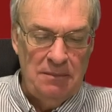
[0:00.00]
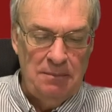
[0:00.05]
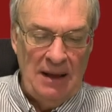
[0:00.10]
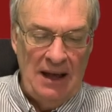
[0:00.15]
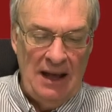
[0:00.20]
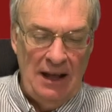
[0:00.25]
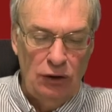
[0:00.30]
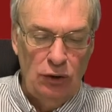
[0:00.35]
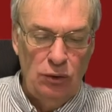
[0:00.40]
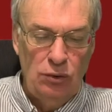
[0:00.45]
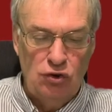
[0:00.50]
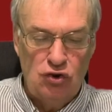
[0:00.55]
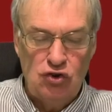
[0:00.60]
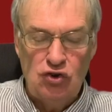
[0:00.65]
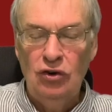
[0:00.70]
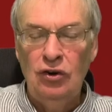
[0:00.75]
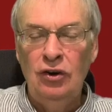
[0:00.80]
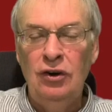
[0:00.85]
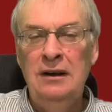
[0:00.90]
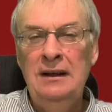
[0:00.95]
that Luke
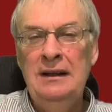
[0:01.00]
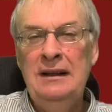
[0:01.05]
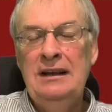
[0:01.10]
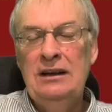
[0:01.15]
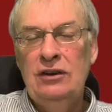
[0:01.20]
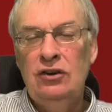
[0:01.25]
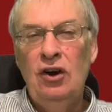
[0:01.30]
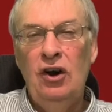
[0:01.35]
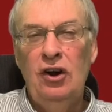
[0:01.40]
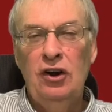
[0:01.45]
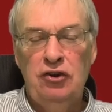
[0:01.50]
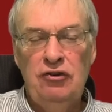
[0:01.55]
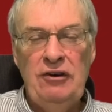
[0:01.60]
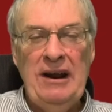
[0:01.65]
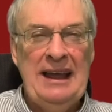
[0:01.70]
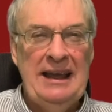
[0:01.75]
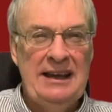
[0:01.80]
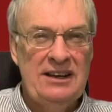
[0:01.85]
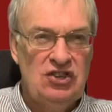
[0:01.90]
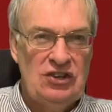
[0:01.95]
Shaw got a
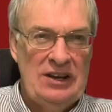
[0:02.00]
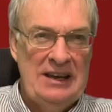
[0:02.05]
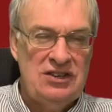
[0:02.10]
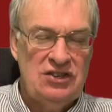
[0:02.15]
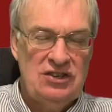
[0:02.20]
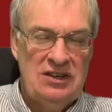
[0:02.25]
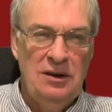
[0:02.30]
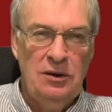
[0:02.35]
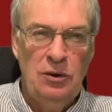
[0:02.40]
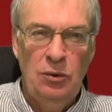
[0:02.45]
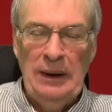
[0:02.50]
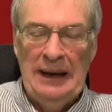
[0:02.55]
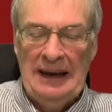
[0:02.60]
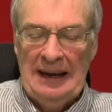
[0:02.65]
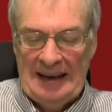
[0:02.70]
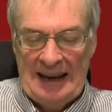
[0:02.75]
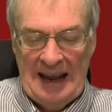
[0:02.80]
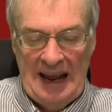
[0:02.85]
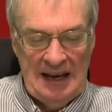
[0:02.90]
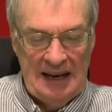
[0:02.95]
great assist at the
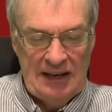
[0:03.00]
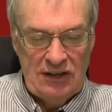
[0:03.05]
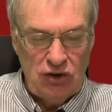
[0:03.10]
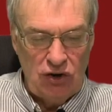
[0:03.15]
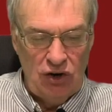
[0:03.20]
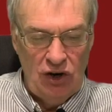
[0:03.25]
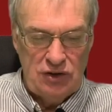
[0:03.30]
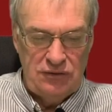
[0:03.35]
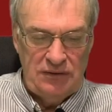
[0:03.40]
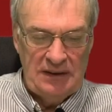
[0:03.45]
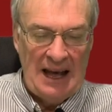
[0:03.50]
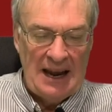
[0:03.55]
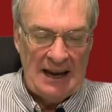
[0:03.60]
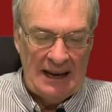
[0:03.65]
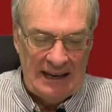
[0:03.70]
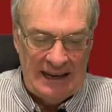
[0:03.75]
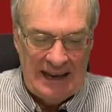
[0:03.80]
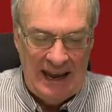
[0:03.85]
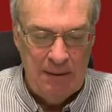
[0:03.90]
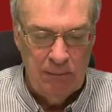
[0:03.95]
weekend. His cross for Harry
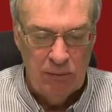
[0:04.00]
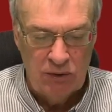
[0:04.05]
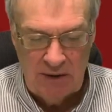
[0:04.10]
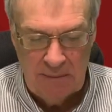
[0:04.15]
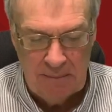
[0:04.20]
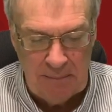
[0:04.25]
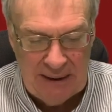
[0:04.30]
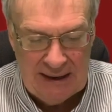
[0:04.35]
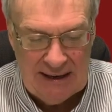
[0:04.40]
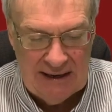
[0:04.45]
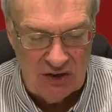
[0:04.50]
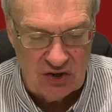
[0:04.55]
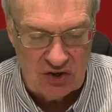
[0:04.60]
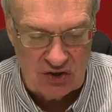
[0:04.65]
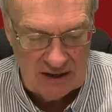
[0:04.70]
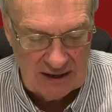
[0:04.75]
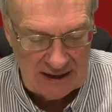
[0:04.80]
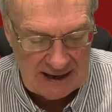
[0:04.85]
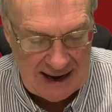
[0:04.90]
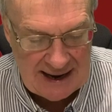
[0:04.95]
Kane was a peach
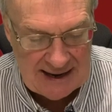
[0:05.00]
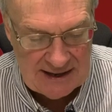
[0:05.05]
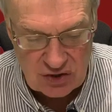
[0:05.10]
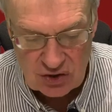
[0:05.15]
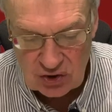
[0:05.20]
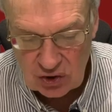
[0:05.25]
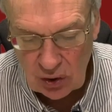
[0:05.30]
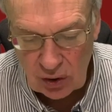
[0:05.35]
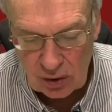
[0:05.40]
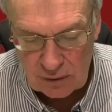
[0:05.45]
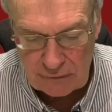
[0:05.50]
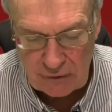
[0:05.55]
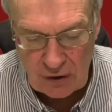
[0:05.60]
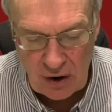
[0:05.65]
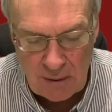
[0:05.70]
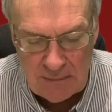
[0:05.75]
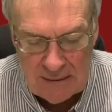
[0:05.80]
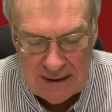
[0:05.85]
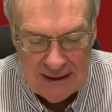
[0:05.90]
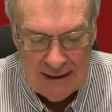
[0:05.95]
that Kane scored
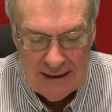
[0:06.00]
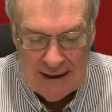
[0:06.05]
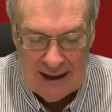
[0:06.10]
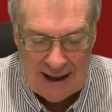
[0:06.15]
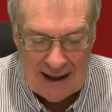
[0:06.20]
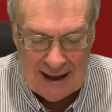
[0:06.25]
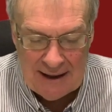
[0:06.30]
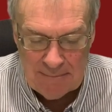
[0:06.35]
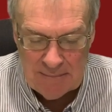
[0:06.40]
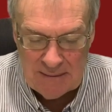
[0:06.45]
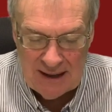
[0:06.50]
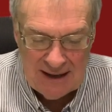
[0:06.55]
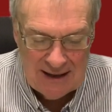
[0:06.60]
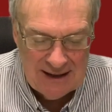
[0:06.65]
from. That